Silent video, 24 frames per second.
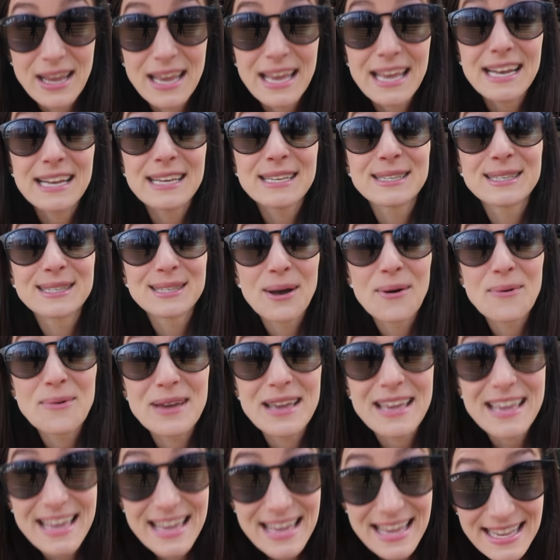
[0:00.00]
It is so
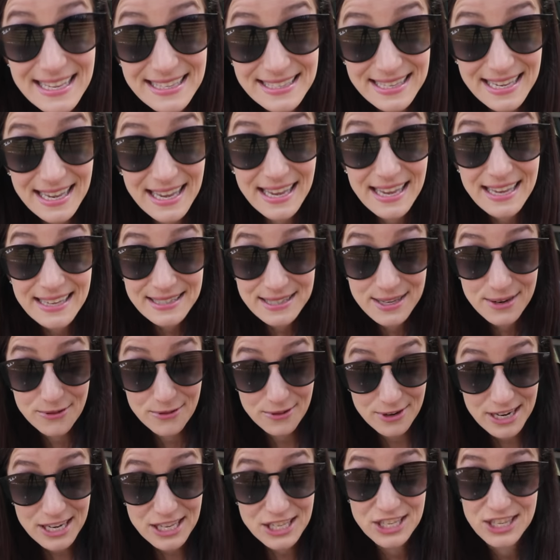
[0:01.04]
easy to
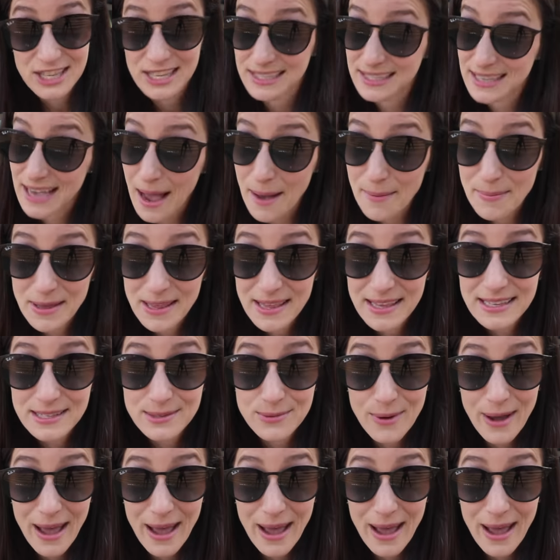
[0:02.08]
reach the top of this